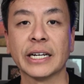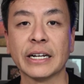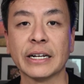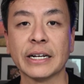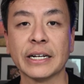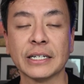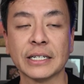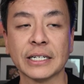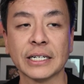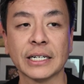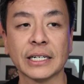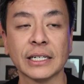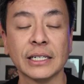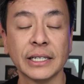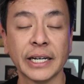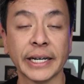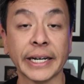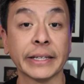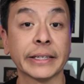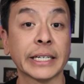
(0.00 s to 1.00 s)
And uh,
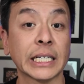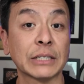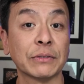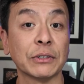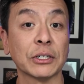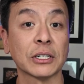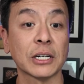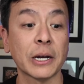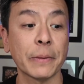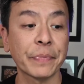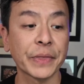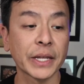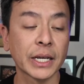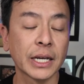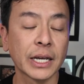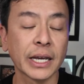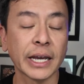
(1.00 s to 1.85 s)
again, thanks for your time